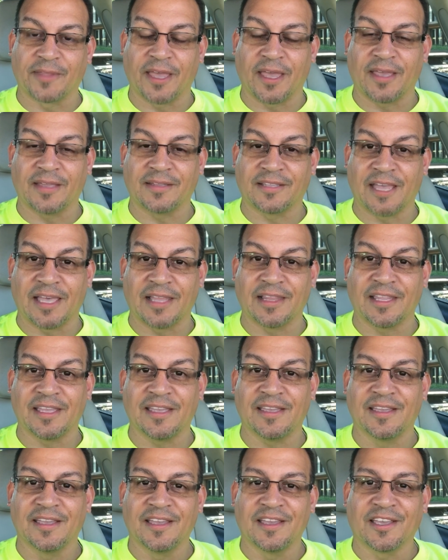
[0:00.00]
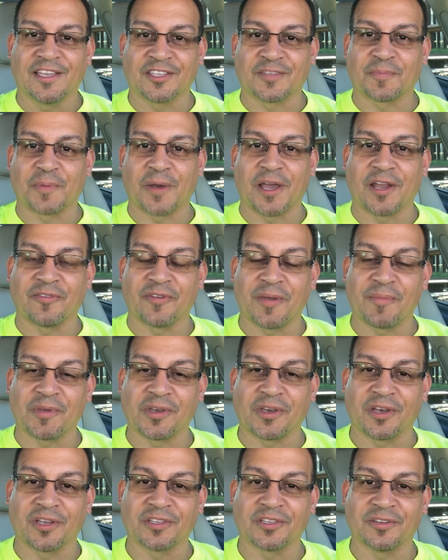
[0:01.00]
day, daily, in spite of and
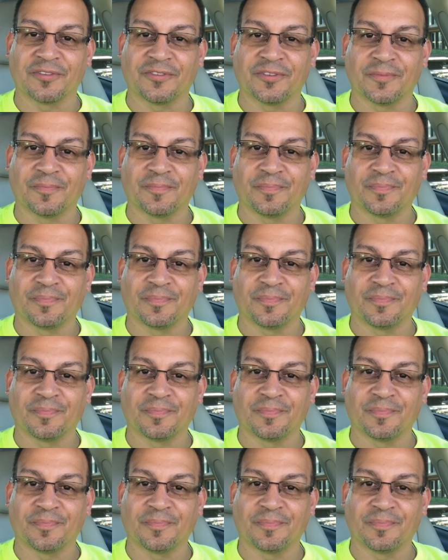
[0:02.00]
because of.